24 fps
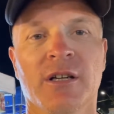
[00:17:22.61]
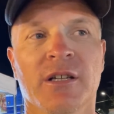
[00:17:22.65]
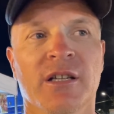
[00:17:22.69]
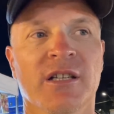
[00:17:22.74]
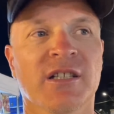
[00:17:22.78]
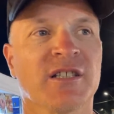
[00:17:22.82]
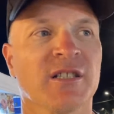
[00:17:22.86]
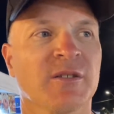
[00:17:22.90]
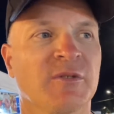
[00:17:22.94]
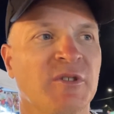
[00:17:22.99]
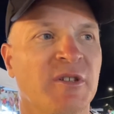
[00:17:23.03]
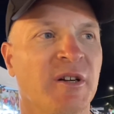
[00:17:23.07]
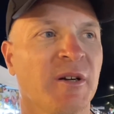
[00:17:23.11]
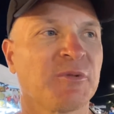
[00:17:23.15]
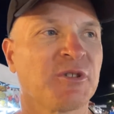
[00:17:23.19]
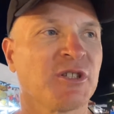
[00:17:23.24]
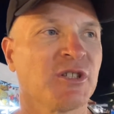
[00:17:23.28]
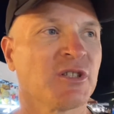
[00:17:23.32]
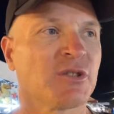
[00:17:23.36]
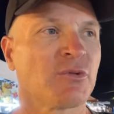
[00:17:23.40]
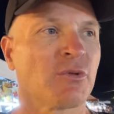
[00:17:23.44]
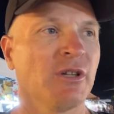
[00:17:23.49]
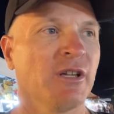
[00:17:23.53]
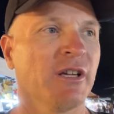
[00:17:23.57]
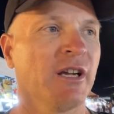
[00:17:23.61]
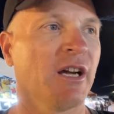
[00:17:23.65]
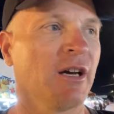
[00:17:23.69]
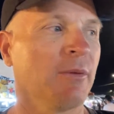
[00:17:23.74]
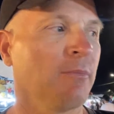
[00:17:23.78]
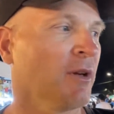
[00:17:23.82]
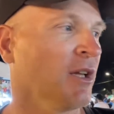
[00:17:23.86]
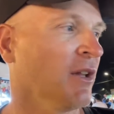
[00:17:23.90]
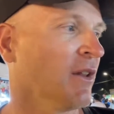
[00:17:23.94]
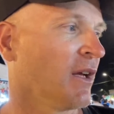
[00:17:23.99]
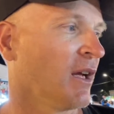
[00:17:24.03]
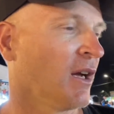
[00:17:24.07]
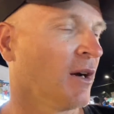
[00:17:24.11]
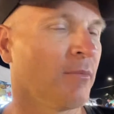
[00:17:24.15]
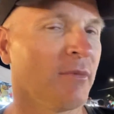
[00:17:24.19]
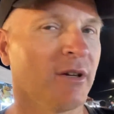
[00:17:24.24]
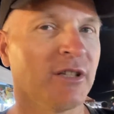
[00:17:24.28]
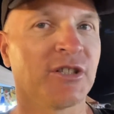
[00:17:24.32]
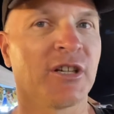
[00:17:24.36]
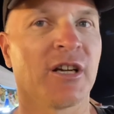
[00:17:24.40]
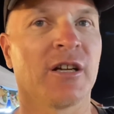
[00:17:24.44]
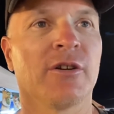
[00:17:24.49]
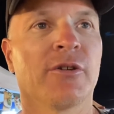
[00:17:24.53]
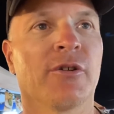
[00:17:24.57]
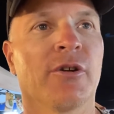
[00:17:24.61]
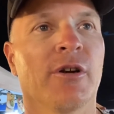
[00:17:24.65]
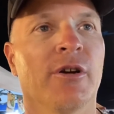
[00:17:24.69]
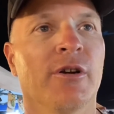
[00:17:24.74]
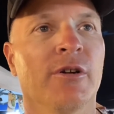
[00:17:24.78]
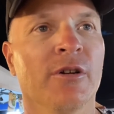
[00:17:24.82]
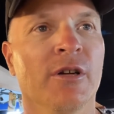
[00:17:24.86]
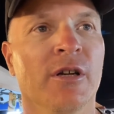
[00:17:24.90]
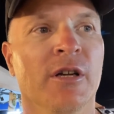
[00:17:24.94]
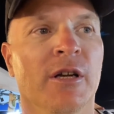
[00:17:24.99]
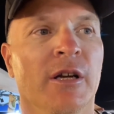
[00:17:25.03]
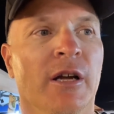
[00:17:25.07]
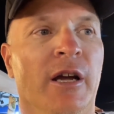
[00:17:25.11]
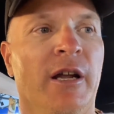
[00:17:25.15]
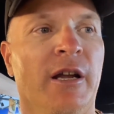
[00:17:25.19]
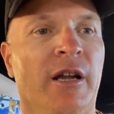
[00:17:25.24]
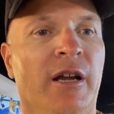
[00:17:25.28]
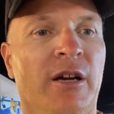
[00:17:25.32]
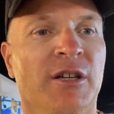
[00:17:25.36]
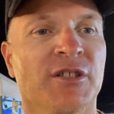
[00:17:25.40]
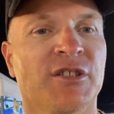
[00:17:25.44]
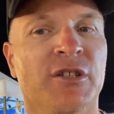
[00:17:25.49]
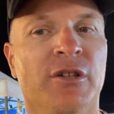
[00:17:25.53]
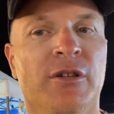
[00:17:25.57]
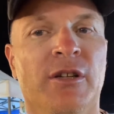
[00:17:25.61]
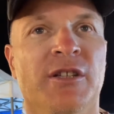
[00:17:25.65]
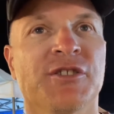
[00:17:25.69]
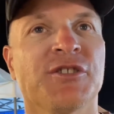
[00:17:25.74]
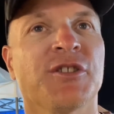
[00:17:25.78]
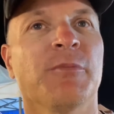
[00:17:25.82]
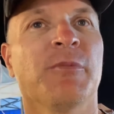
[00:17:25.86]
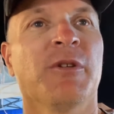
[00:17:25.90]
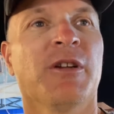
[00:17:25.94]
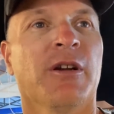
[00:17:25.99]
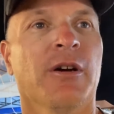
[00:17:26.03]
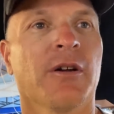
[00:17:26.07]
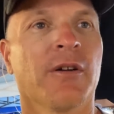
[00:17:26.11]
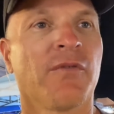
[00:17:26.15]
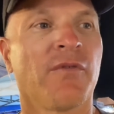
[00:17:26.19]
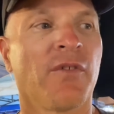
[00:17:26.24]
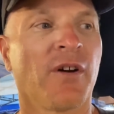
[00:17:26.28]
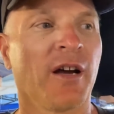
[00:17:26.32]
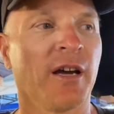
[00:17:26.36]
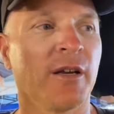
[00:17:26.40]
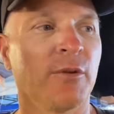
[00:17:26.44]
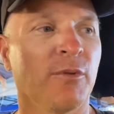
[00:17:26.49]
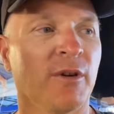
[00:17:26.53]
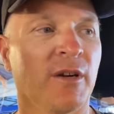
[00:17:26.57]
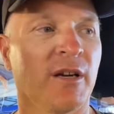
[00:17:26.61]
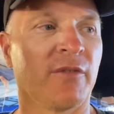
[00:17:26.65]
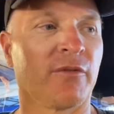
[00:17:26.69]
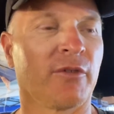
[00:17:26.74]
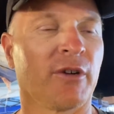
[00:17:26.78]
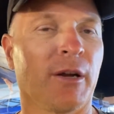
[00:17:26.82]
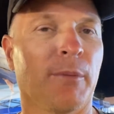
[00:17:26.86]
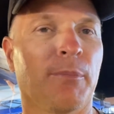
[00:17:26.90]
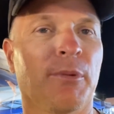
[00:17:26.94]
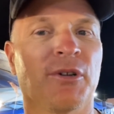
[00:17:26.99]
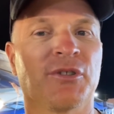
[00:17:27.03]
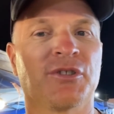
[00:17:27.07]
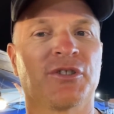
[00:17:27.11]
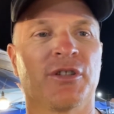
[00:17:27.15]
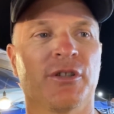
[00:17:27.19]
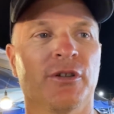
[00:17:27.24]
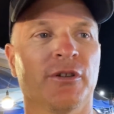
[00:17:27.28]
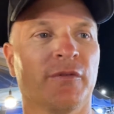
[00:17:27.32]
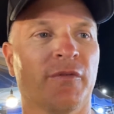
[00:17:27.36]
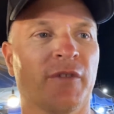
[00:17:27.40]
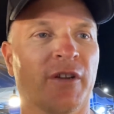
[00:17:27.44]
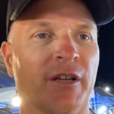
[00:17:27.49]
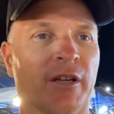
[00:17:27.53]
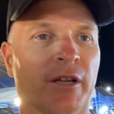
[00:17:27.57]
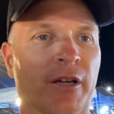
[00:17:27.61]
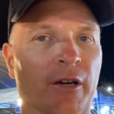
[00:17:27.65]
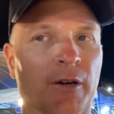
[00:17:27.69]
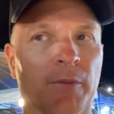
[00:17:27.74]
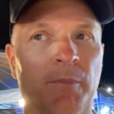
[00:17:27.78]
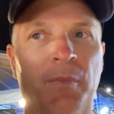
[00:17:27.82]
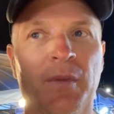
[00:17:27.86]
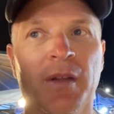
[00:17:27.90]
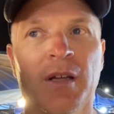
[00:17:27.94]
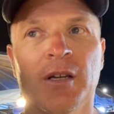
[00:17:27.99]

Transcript: The subscriptions really help me. They help my channel grow, and they also let you be notified whenever I post a new video.